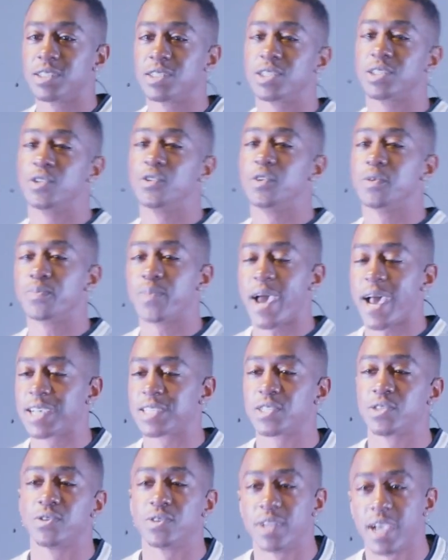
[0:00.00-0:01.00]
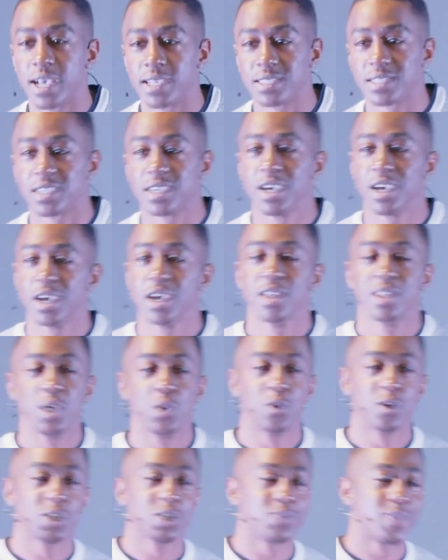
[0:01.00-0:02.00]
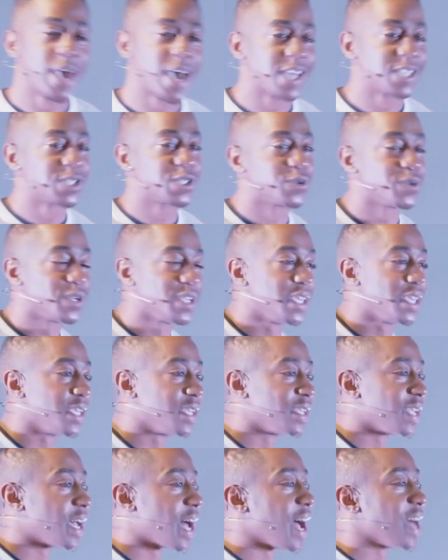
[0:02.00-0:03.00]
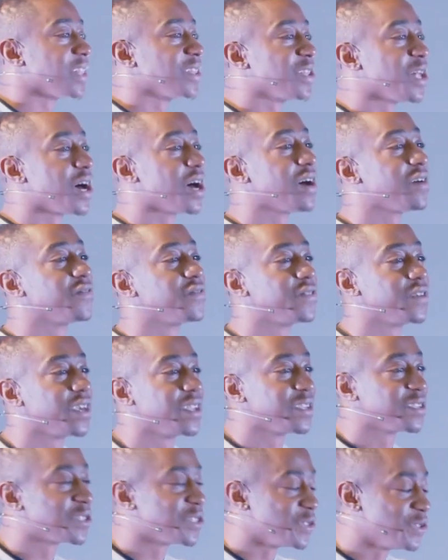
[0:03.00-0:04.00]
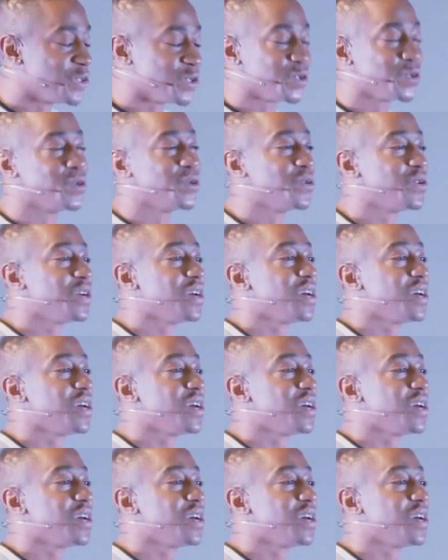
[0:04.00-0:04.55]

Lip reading: student pastor and as the worship pastor, and I love getting to do